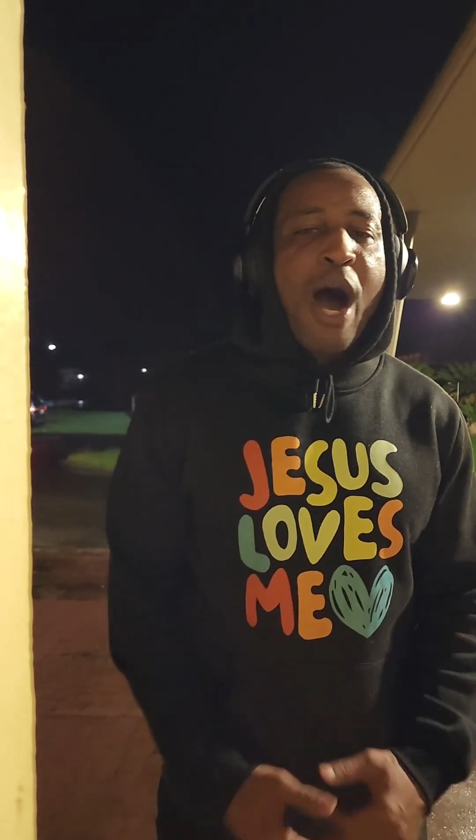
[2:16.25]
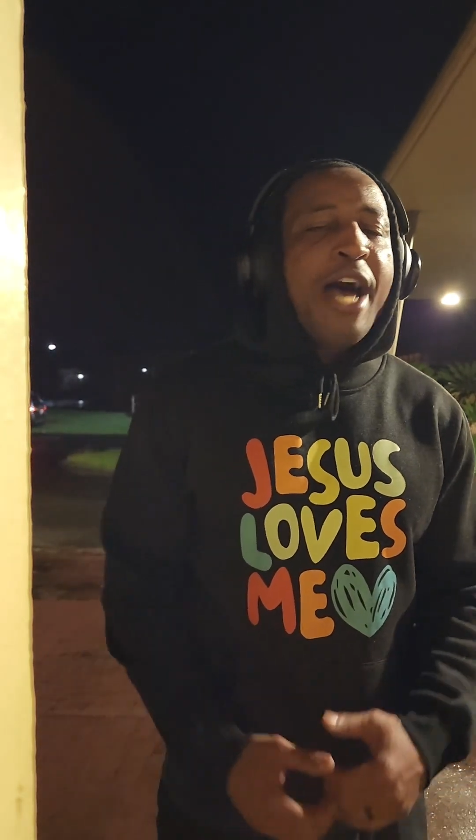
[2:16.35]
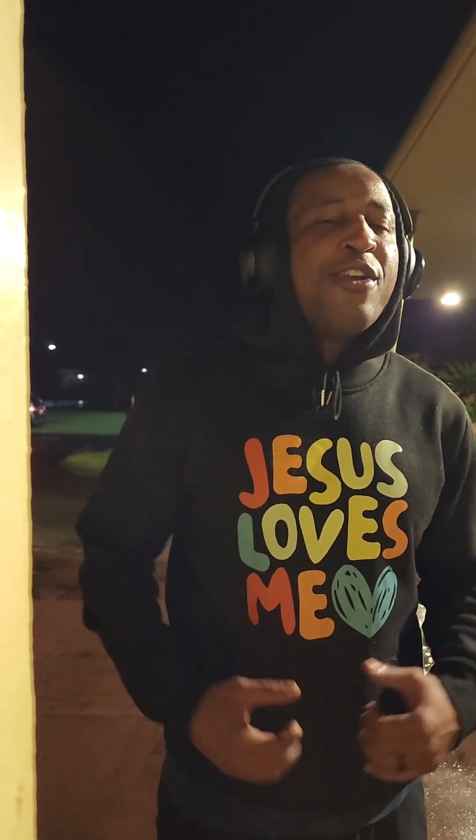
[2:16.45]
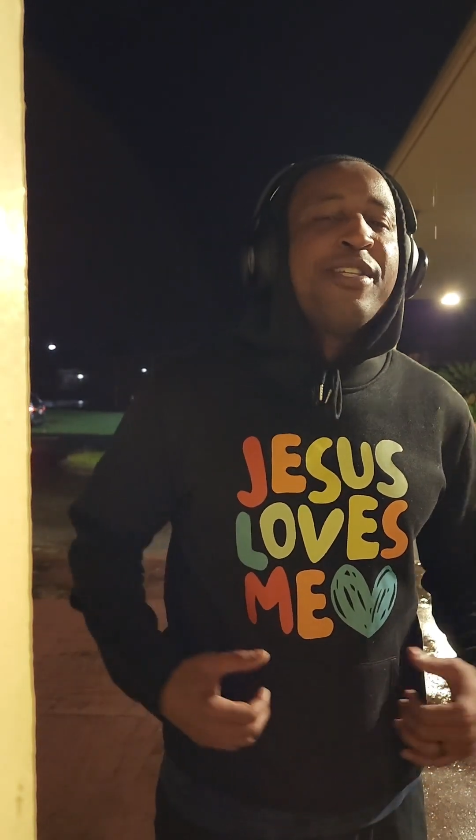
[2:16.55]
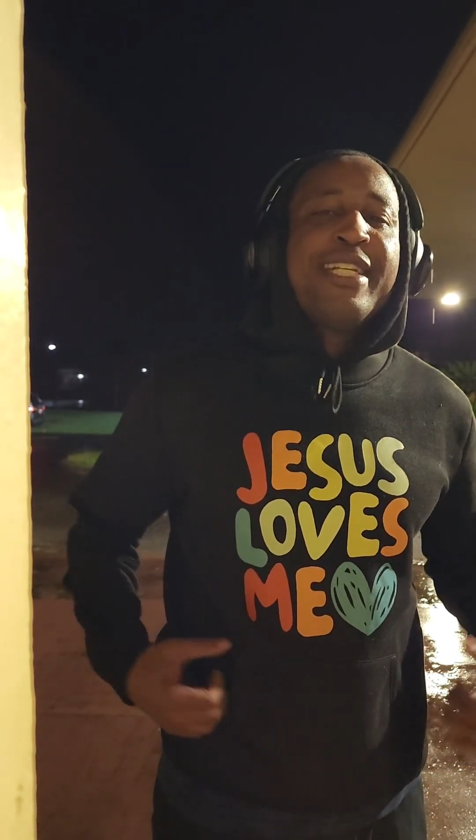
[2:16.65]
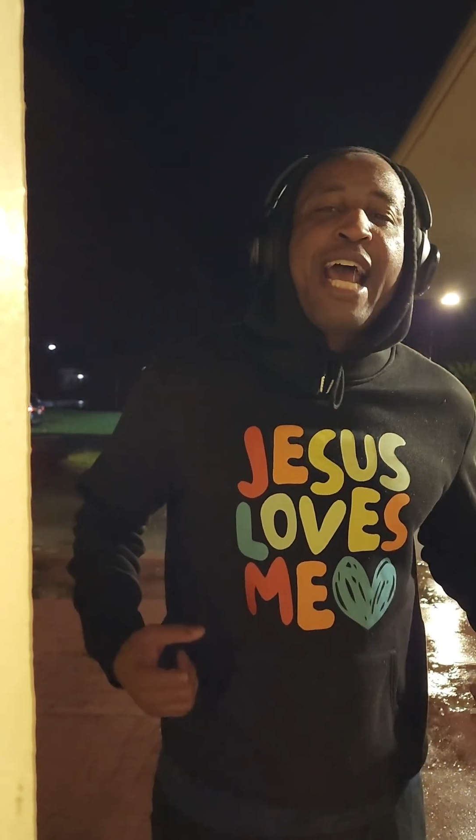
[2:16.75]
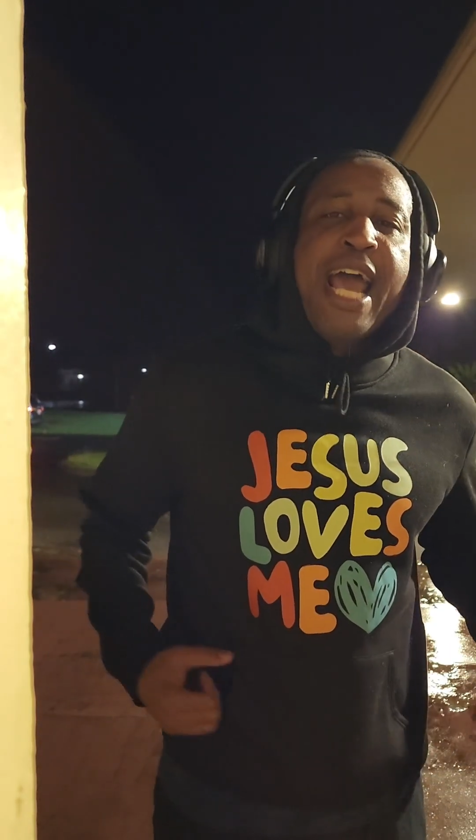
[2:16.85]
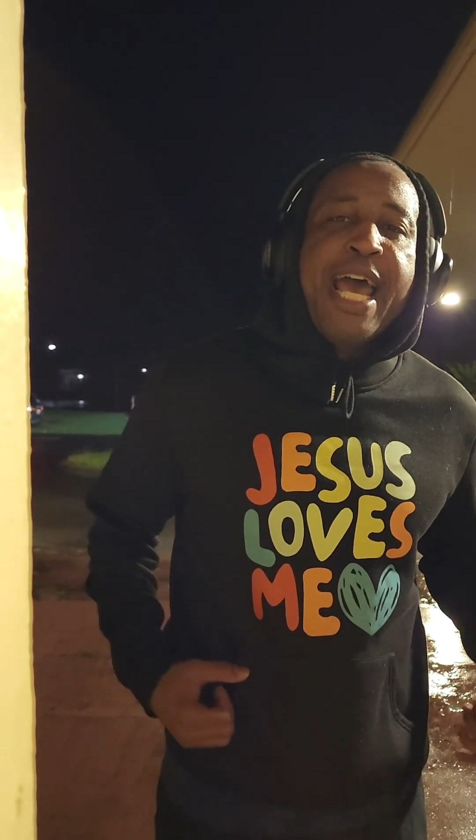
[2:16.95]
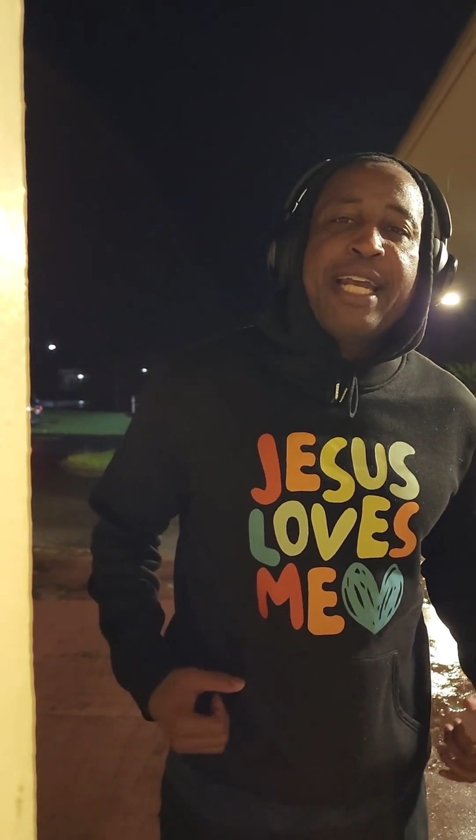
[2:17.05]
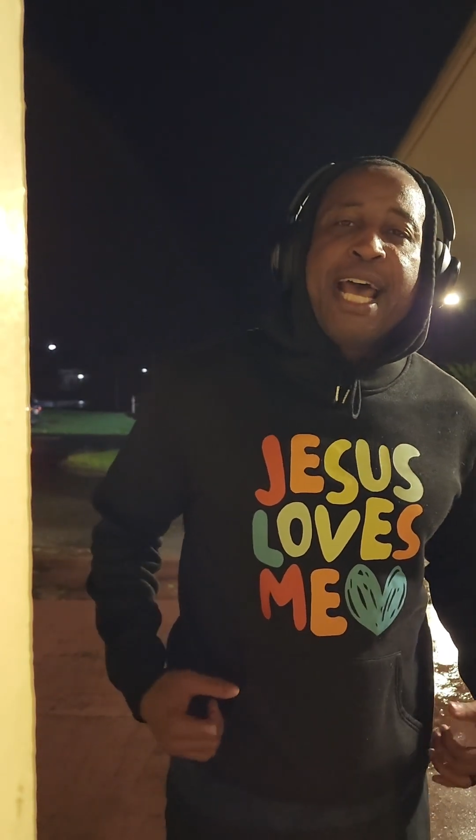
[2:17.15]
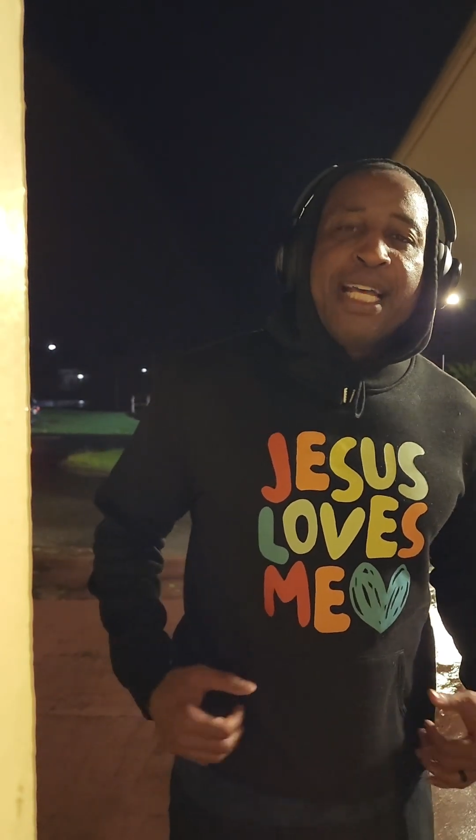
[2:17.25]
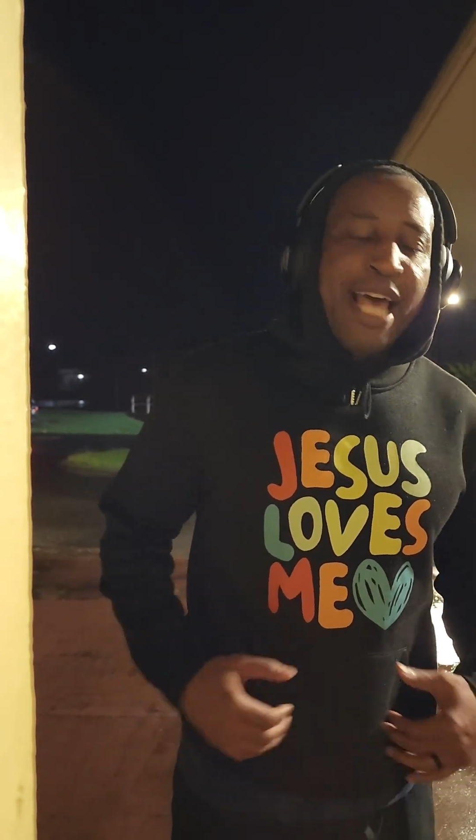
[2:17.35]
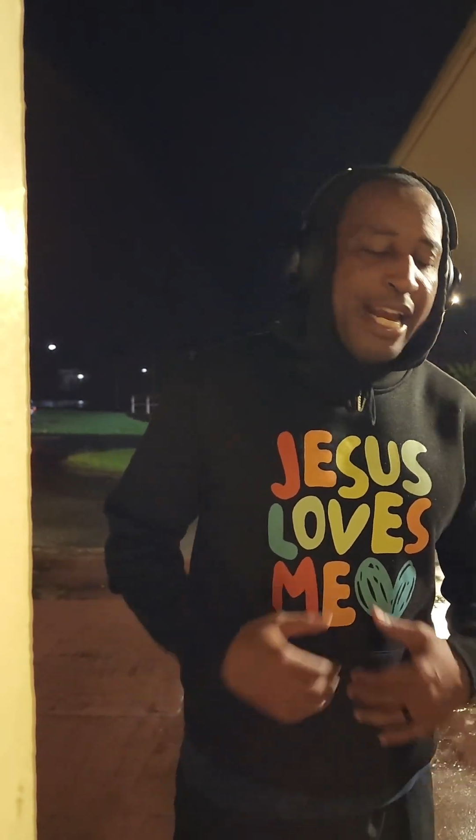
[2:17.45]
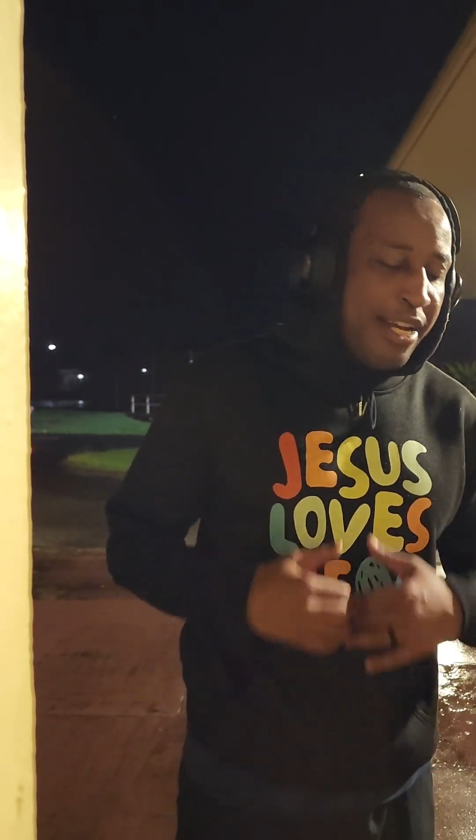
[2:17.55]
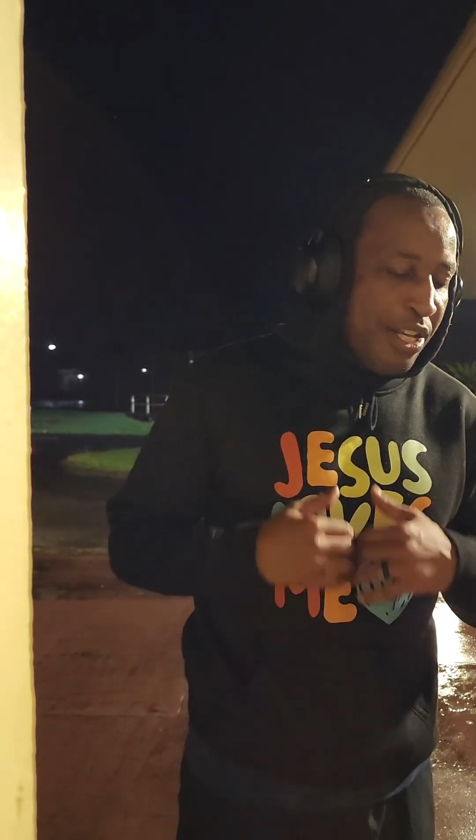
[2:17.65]
I understand
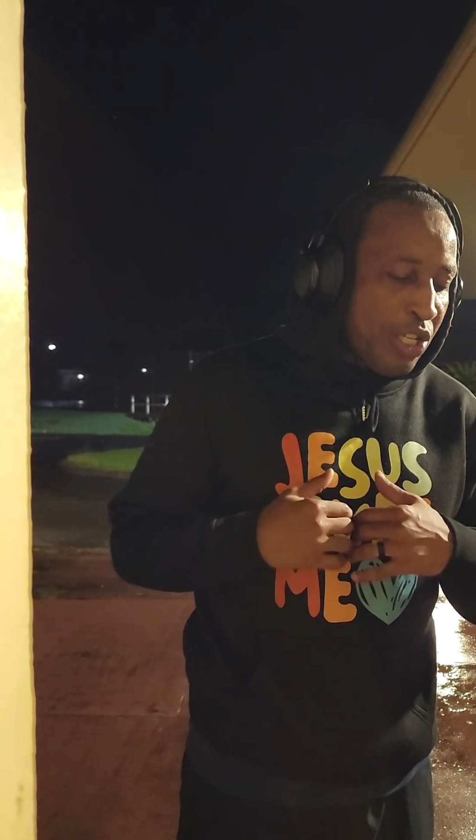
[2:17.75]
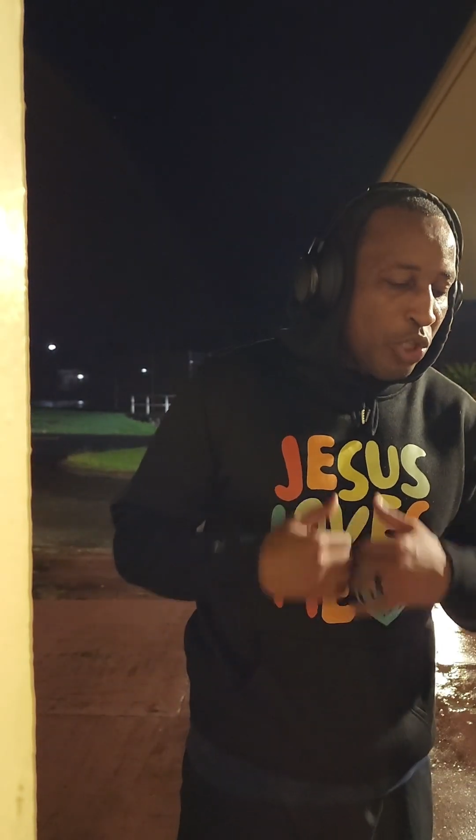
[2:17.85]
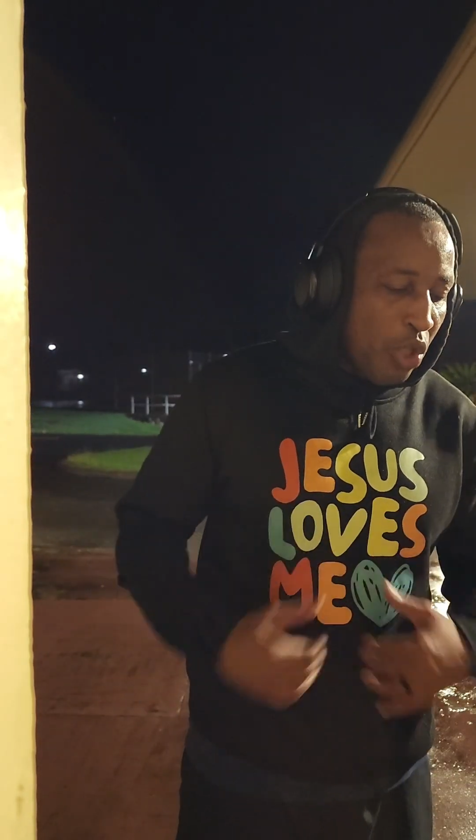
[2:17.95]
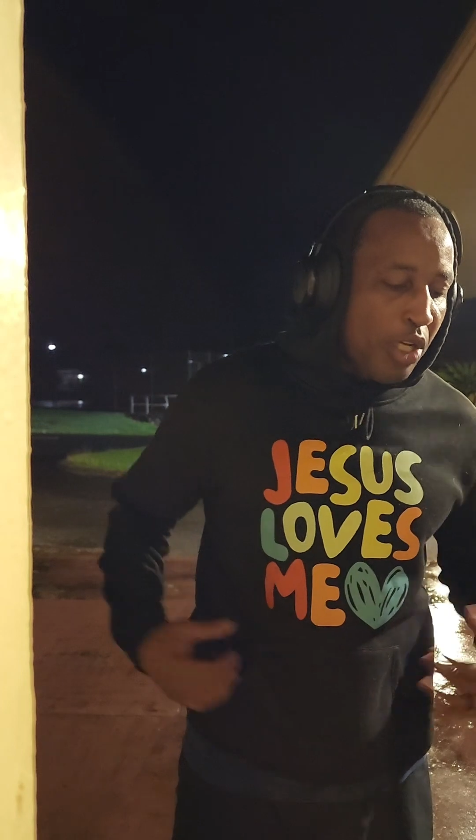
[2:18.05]
that it doesn't